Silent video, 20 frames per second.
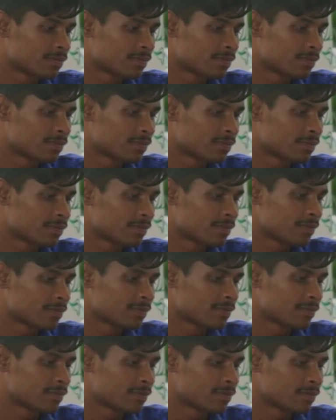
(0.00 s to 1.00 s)

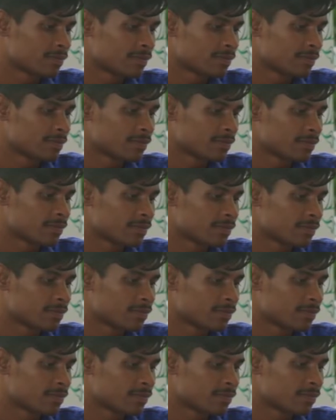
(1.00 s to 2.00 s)

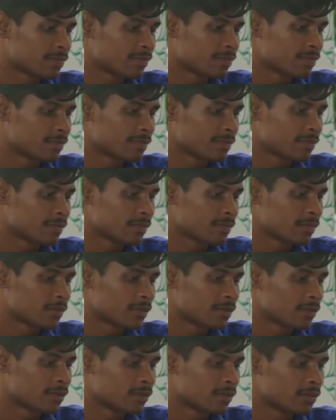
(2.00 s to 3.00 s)

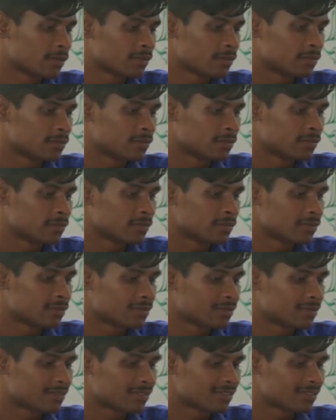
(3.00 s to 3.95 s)
(not speaking)